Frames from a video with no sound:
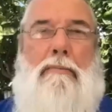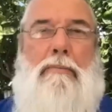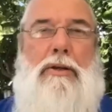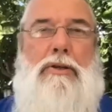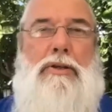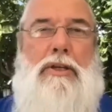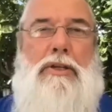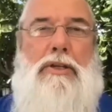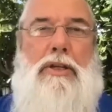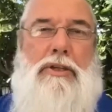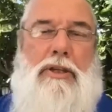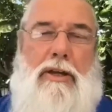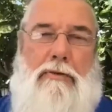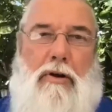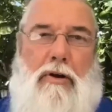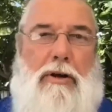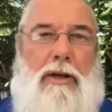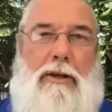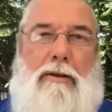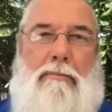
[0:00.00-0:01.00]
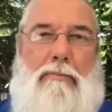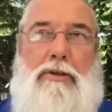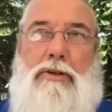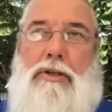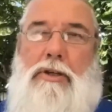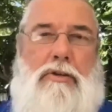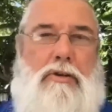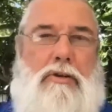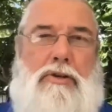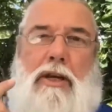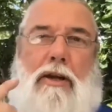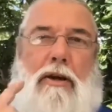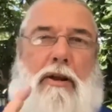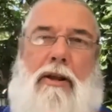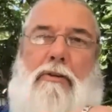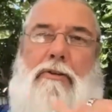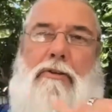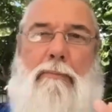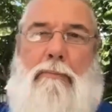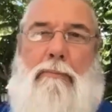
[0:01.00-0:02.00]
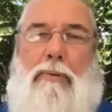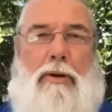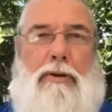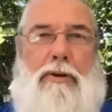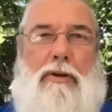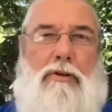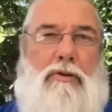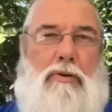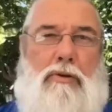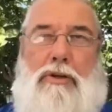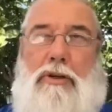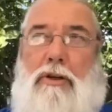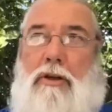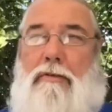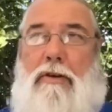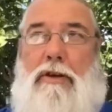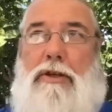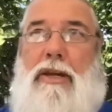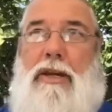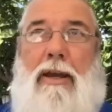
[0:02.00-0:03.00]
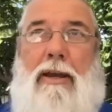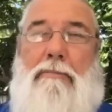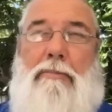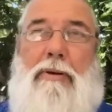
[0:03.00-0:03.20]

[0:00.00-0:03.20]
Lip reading: business is they rock into business because they got a great product or service,